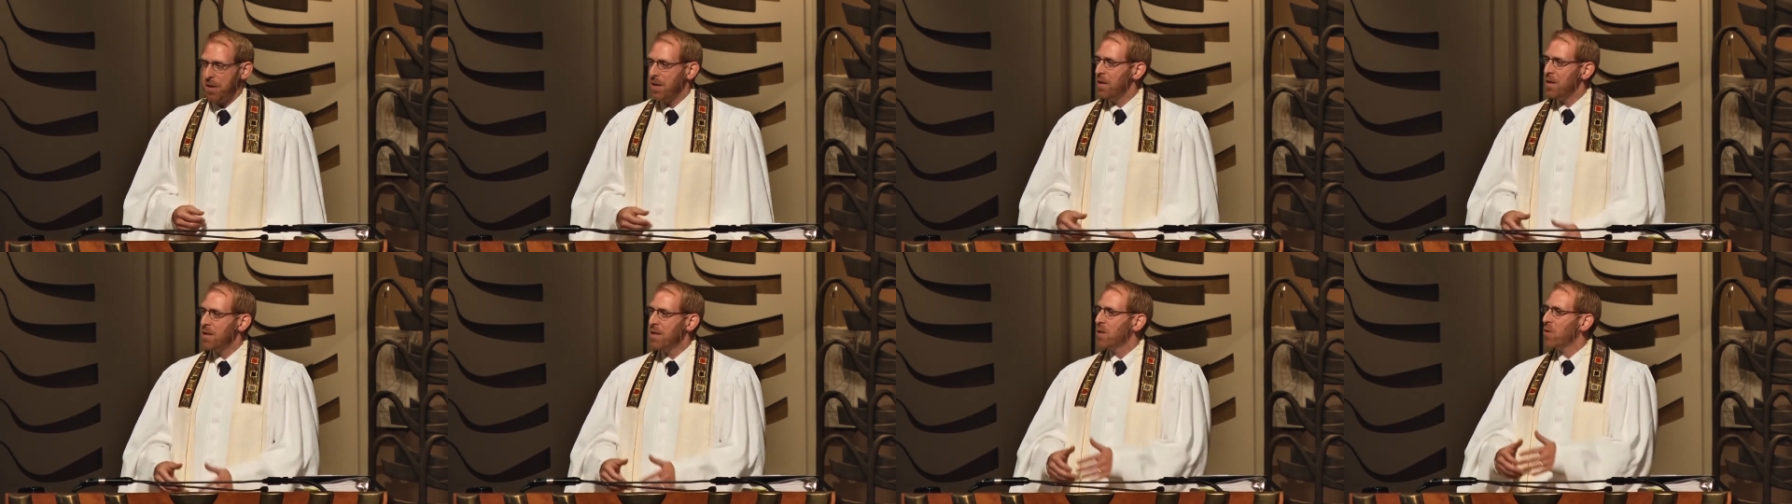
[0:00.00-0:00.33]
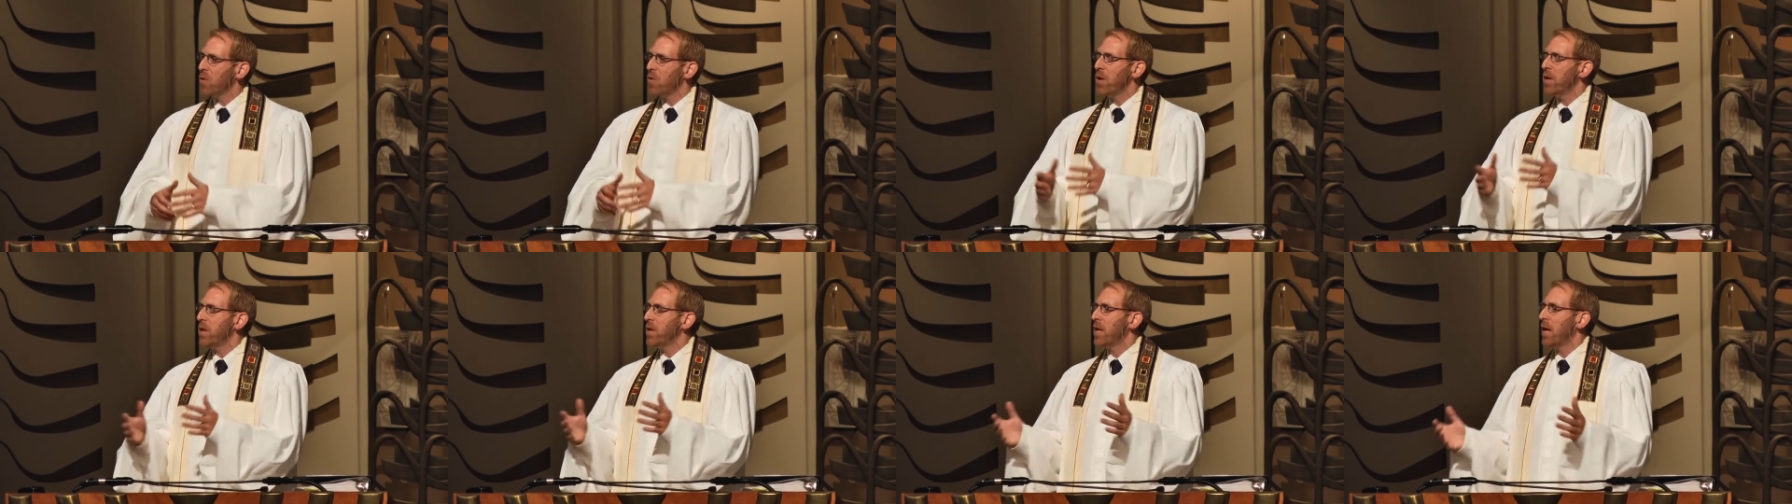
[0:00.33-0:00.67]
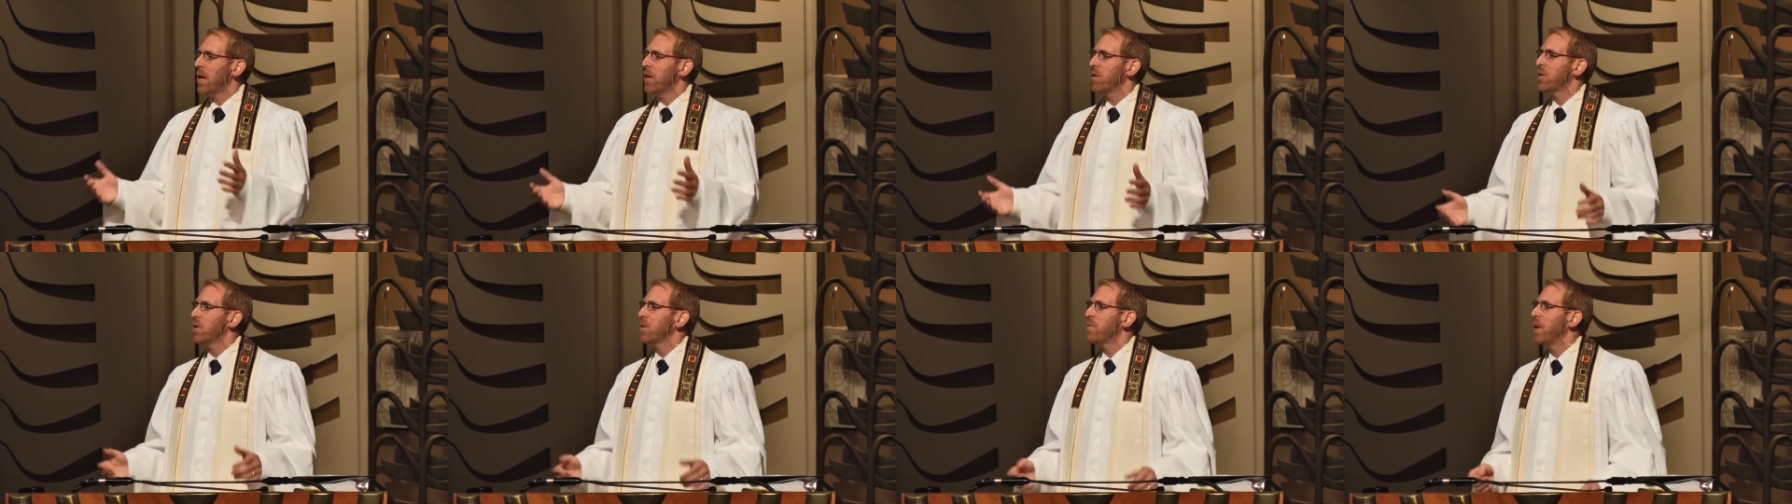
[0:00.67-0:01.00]
These
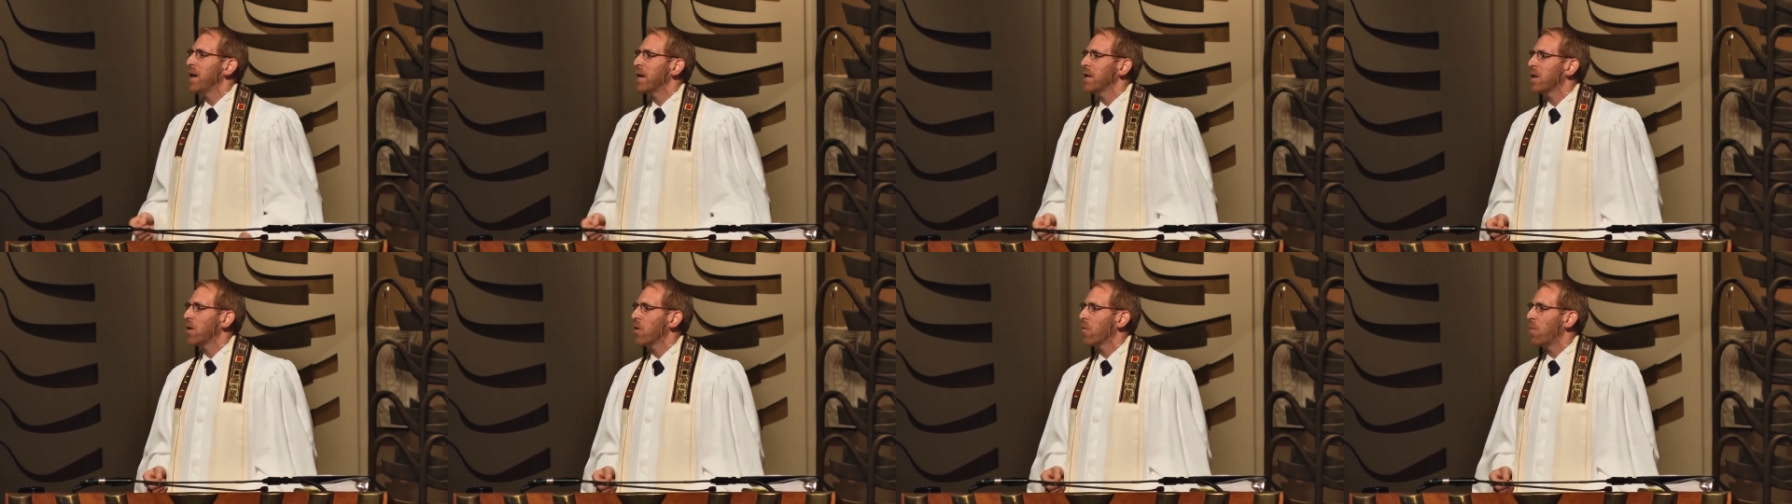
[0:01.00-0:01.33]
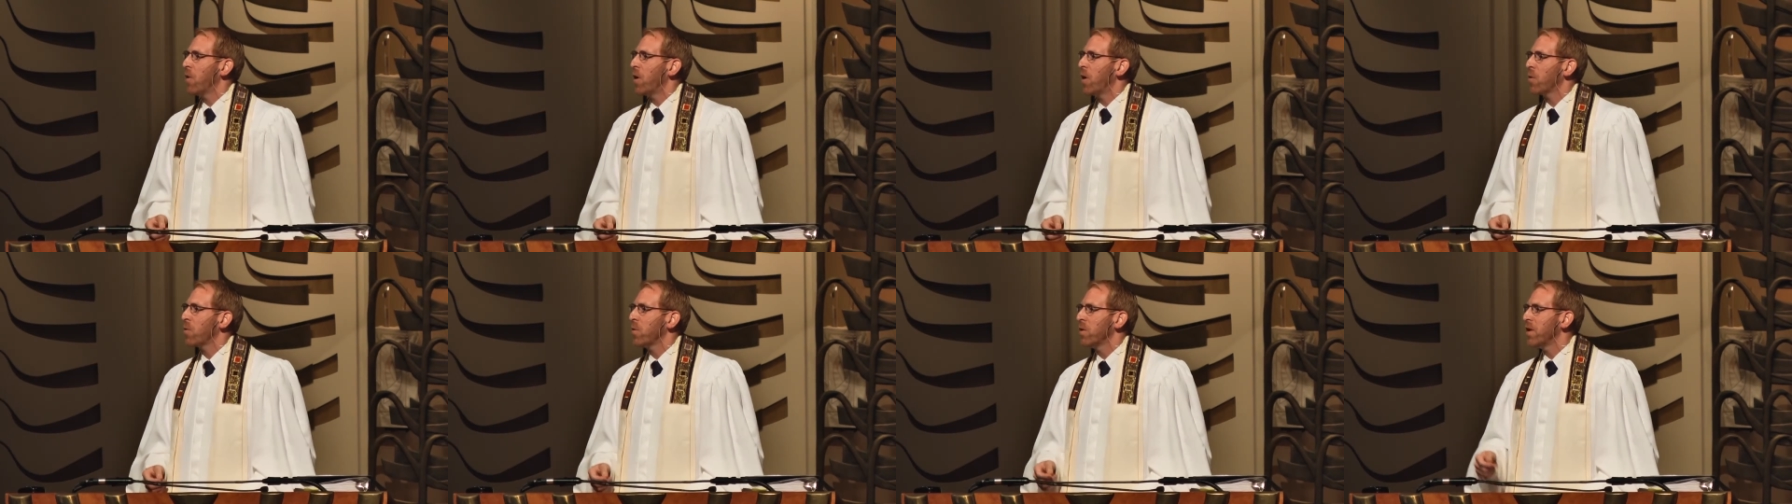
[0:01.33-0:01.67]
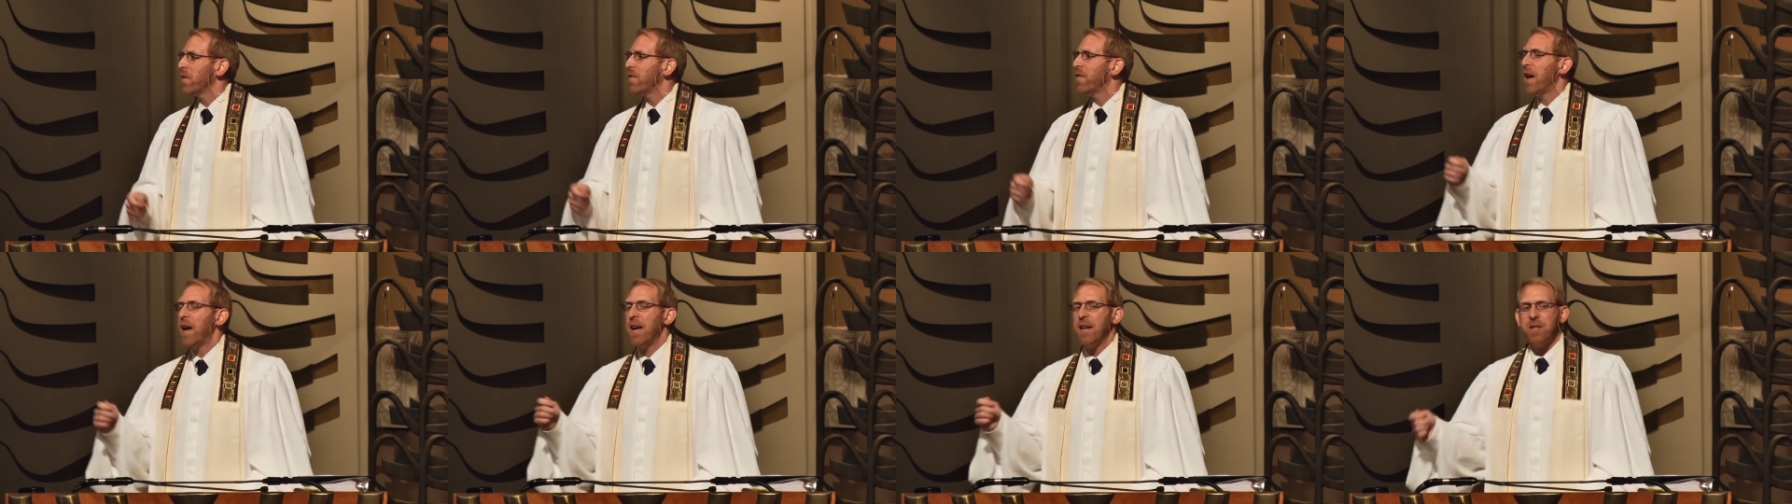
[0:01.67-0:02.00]
storytellers make their mark
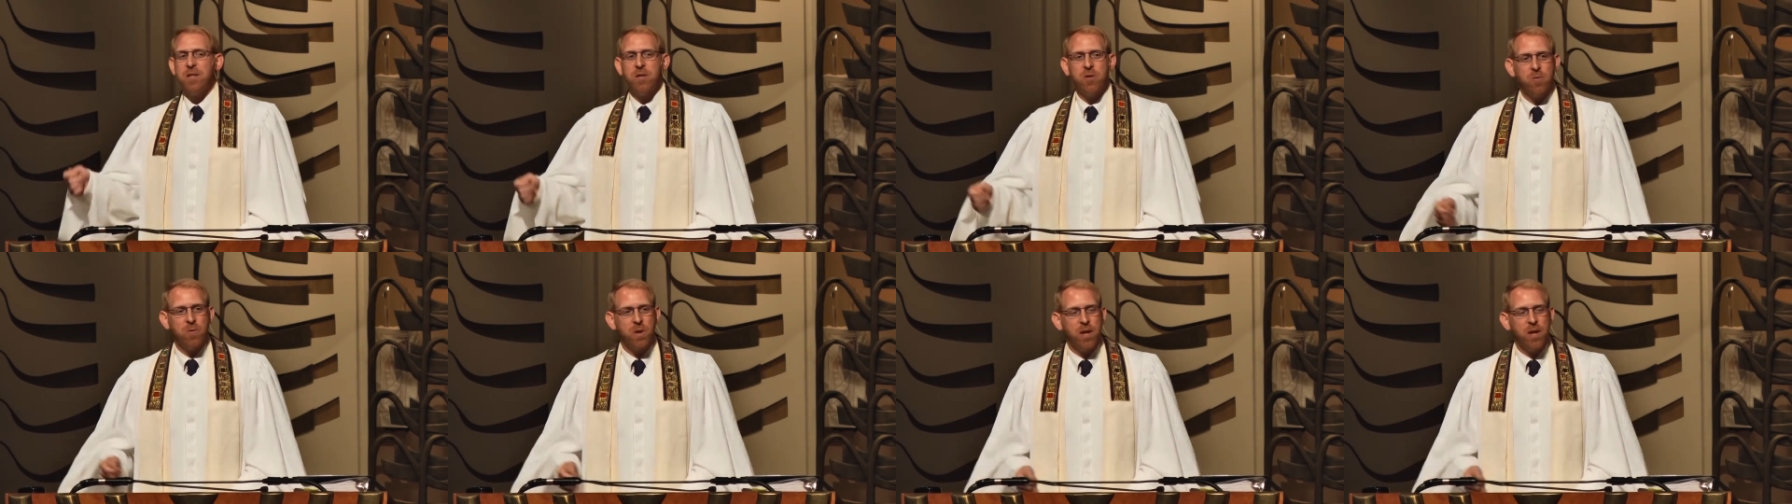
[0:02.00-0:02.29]
with a vast